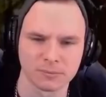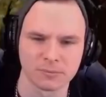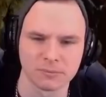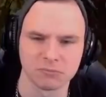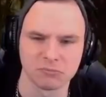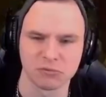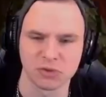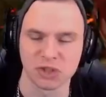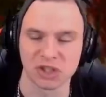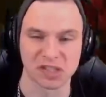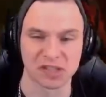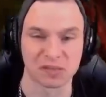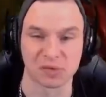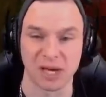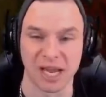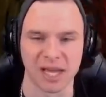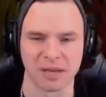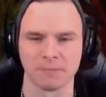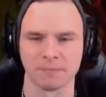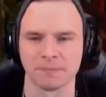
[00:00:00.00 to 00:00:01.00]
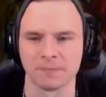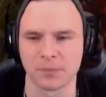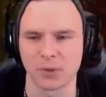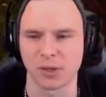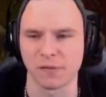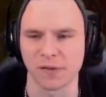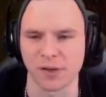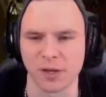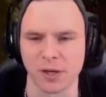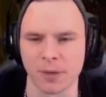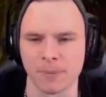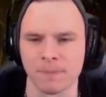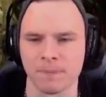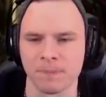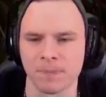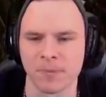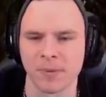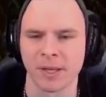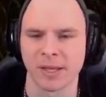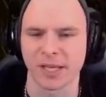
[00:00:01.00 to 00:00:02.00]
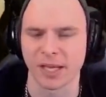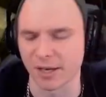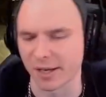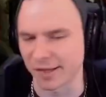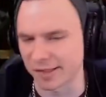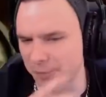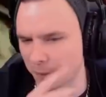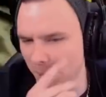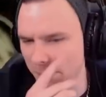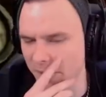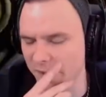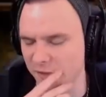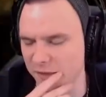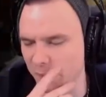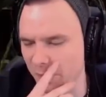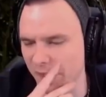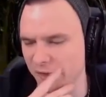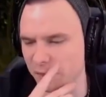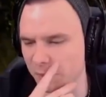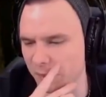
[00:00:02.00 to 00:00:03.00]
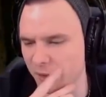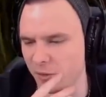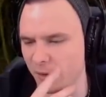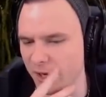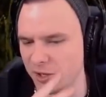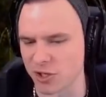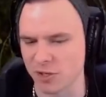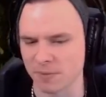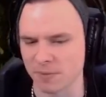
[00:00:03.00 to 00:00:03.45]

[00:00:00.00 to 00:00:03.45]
She just ran. Good for you. Get a nice Pop Goes the Weasel regression.